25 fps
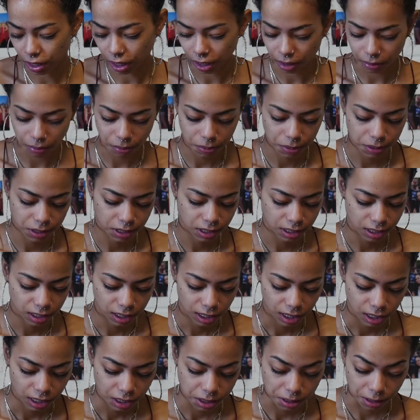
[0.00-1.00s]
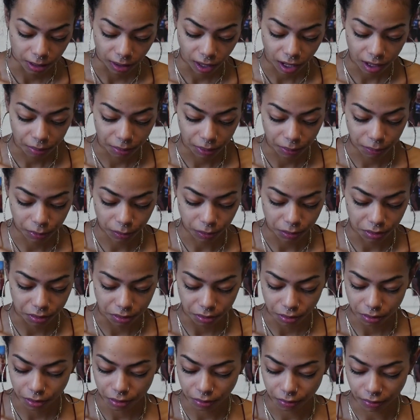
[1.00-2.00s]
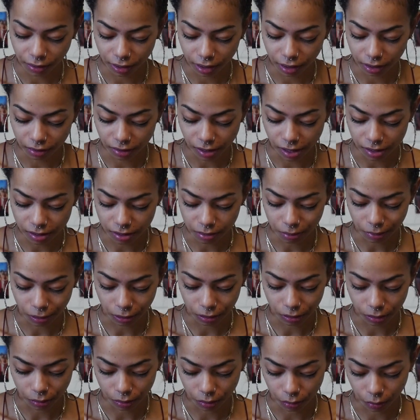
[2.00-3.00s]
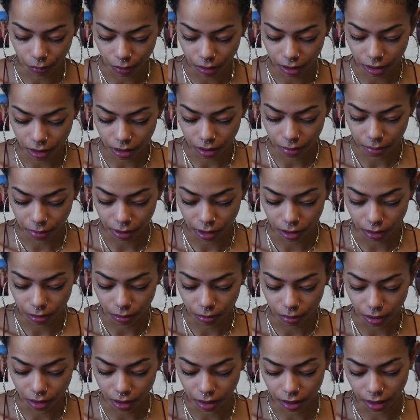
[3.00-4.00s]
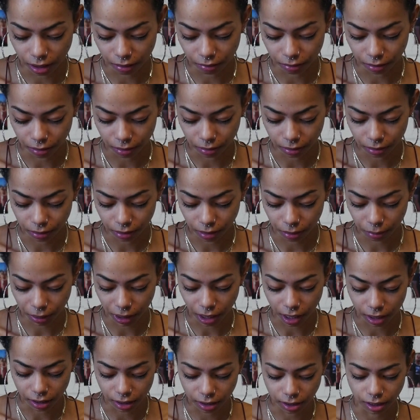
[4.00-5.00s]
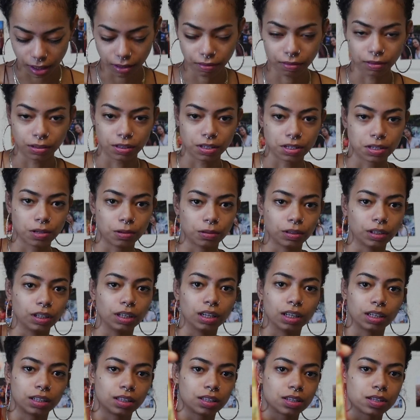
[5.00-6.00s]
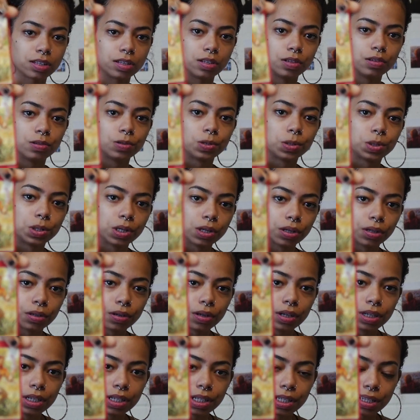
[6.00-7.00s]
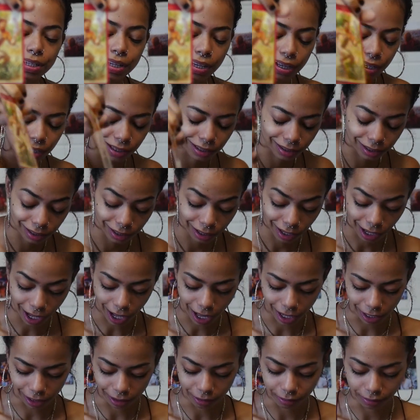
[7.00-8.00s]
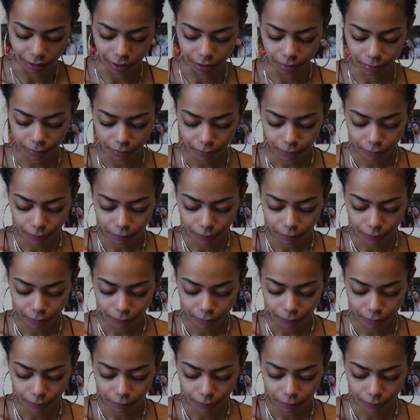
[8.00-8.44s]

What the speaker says: Cups. So a lot of people do fantasize about you and wanting to be you. And the devil, oh my god, the devil is holding like this huge dildo in his hand. I love it.